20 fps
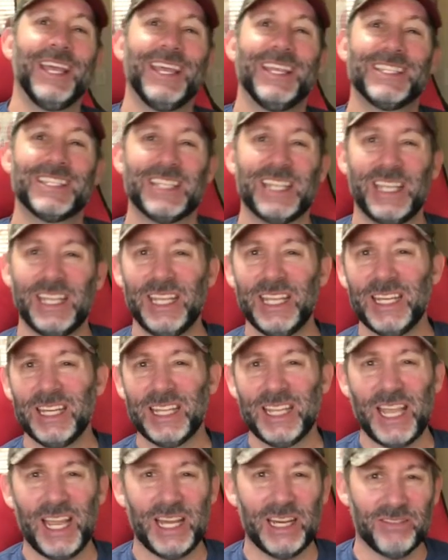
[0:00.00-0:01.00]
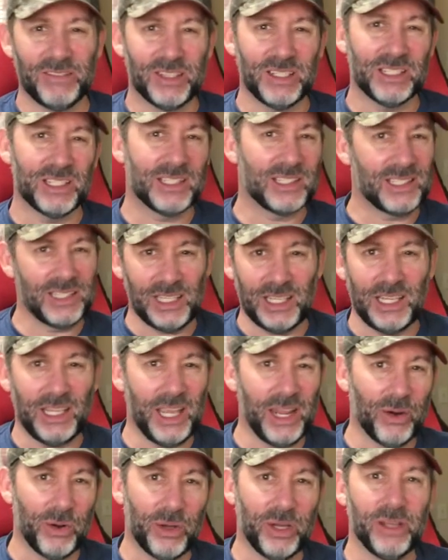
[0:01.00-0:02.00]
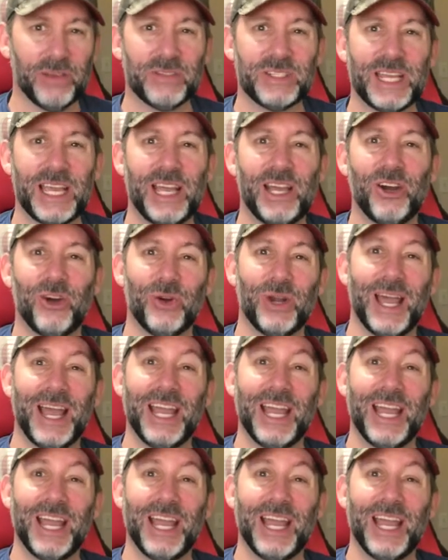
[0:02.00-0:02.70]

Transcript: It's in kind of a seedy area of town.